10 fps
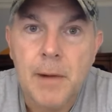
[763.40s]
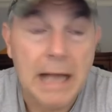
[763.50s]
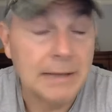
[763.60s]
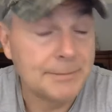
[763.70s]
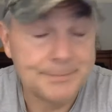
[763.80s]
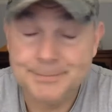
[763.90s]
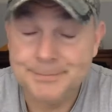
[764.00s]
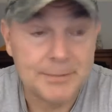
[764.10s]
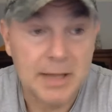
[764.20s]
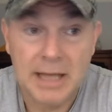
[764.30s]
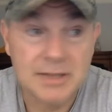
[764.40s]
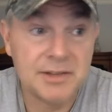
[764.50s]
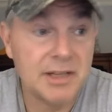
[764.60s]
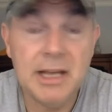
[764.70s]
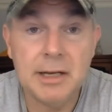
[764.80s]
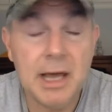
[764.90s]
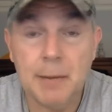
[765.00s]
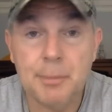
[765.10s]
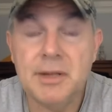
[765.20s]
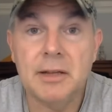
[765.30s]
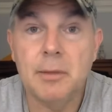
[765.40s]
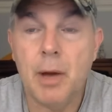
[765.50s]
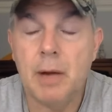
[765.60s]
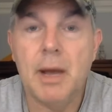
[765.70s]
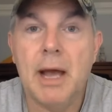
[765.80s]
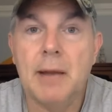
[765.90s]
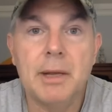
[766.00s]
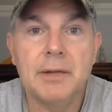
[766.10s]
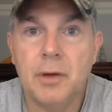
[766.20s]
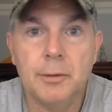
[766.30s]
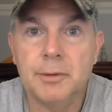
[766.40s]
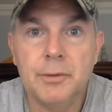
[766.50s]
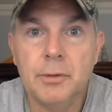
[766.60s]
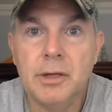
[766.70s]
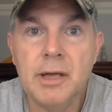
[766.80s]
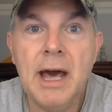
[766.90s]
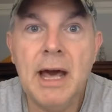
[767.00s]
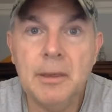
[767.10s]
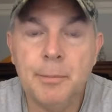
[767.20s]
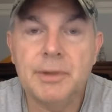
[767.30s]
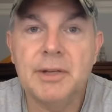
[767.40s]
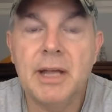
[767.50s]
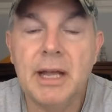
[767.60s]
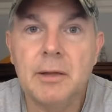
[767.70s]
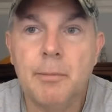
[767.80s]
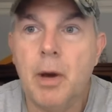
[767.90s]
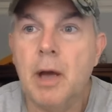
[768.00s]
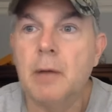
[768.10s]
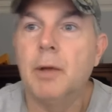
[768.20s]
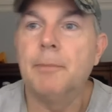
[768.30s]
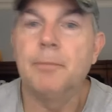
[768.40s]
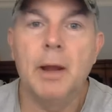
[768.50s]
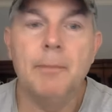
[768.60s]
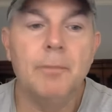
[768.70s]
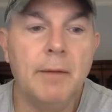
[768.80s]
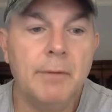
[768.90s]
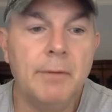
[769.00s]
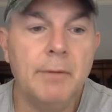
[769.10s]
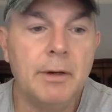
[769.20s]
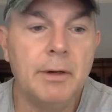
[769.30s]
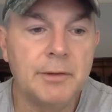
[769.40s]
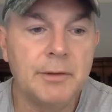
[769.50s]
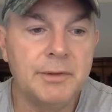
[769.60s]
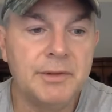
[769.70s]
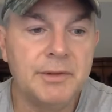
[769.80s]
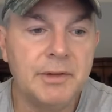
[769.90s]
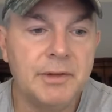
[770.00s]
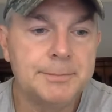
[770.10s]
I, I just, again, you got to protect the bottom line. That's all there is to it. You got to protect the bottom line. All right. Love your thoughts. We'll see you.